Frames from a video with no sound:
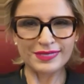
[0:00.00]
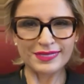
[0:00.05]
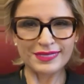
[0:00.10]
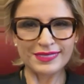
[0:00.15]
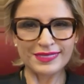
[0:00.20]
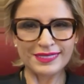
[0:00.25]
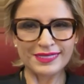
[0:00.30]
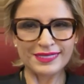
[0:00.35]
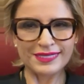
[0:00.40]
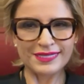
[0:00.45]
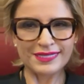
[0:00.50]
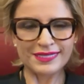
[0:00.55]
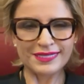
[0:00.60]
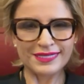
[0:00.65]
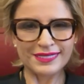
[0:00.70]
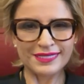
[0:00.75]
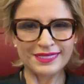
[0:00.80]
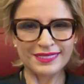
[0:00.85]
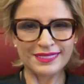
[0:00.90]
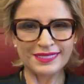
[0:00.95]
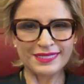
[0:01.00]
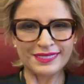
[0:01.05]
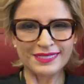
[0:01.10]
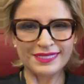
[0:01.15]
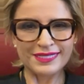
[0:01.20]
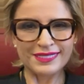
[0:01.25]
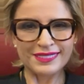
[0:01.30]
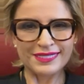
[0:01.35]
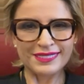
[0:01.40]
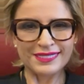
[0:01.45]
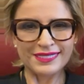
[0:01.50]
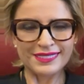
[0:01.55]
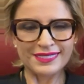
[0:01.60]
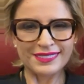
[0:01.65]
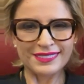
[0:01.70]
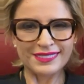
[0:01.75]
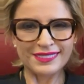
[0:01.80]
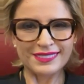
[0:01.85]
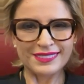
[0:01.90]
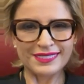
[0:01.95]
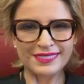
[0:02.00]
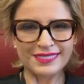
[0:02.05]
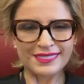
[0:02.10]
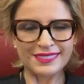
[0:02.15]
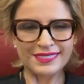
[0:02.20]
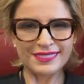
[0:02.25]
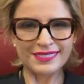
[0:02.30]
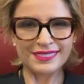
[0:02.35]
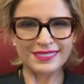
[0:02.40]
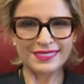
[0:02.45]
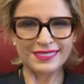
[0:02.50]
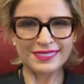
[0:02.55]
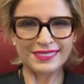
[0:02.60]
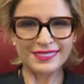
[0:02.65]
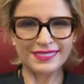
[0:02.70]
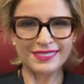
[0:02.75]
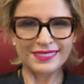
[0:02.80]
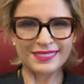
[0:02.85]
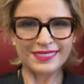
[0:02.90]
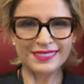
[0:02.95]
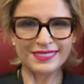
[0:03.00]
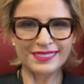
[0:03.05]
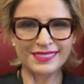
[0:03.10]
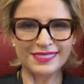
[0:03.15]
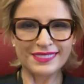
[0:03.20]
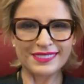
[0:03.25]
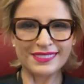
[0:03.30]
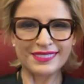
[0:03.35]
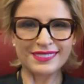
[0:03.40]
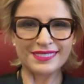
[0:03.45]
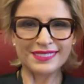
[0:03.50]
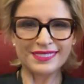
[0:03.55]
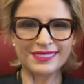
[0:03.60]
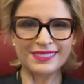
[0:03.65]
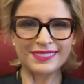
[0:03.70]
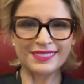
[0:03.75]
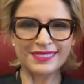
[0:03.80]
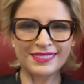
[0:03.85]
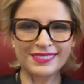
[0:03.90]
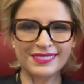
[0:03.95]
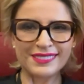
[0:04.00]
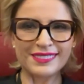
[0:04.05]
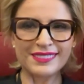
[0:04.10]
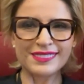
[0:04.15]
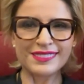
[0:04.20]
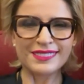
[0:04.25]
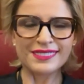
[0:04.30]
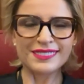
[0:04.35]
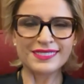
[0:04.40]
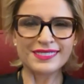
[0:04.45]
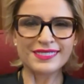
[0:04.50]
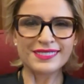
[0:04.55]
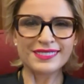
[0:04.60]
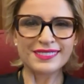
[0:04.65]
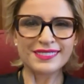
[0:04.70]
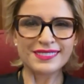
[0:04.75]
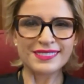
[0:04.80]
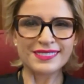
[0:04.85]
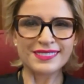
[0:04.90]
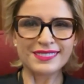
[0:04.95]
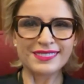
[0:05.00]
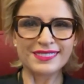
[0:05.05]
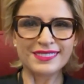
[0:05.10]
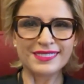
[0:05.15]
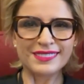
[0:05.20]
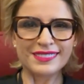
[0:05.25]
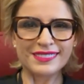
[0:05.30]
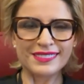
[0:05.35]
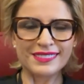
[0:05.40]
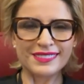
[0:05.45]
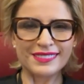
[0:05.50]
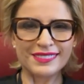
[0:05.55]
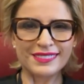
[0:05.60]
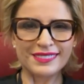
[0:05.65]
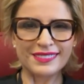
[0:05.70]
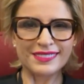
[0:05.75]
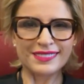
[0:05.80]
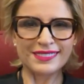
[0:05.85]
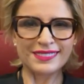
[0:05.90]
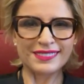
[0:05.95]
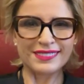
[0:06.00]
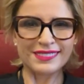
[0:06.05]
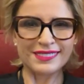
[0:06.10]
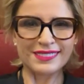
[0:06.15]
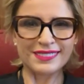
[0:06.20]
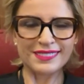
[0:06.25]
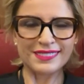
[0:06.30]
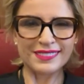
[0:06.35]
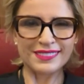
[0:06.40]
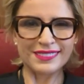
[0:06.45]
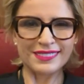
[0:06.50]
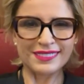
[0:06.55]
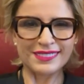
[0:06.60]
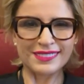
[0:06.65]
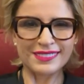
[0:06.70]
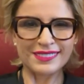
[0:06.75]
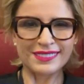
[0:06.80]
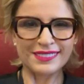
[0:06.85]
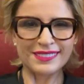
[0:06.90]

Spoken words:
No words are spoken by the person on screen.